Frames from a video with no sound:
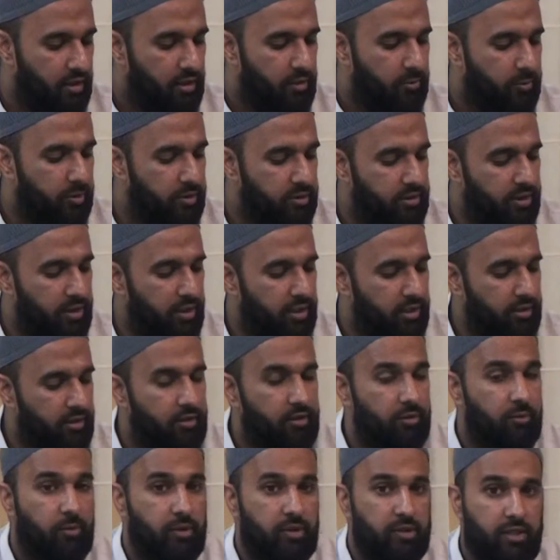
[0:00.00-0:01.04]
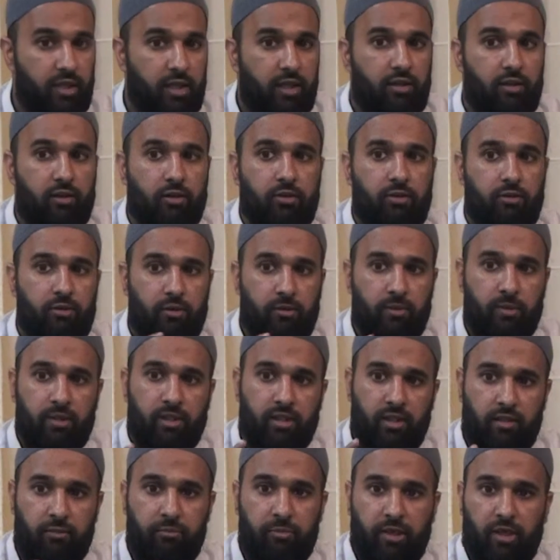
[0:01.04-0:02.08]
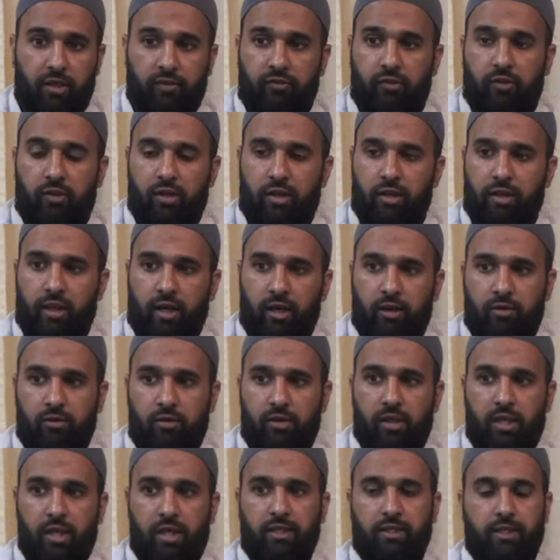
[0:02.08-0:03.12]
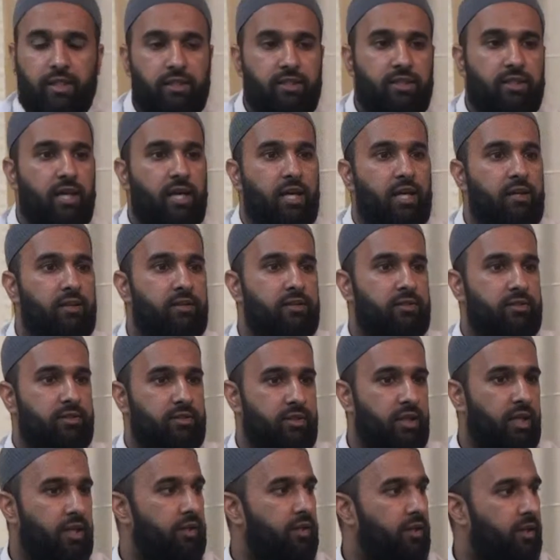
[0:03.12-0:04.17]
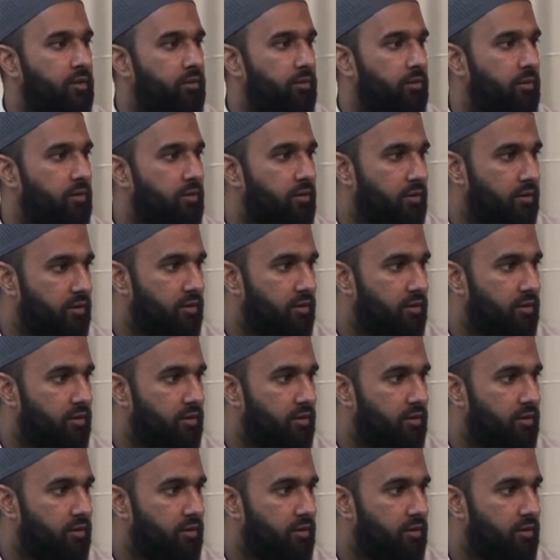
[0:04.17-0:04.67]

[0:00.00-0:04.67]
when they're before a noun, they change that noun.